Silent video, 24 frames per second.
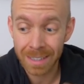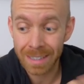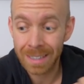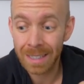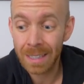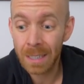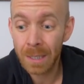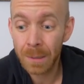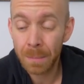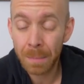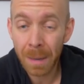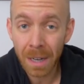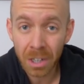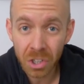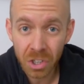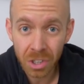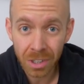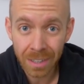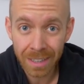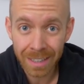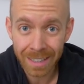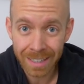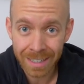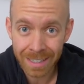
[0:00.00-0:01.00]

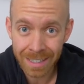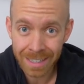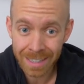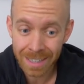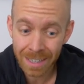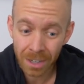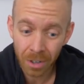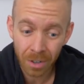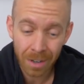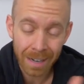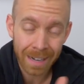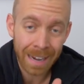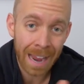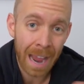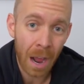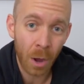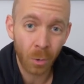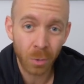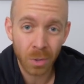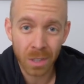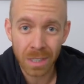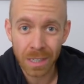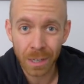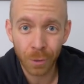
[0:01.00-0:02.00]
especially considering
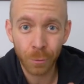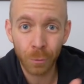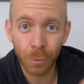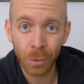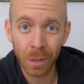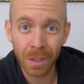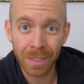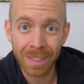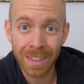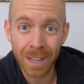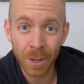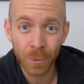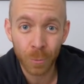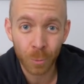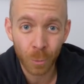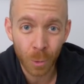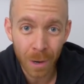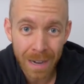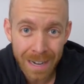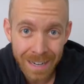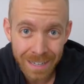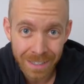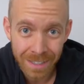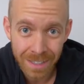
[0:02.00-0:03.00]
how different they
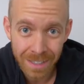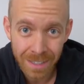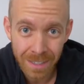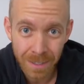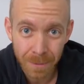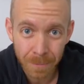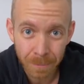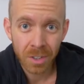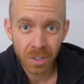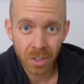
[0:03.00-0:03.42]
race.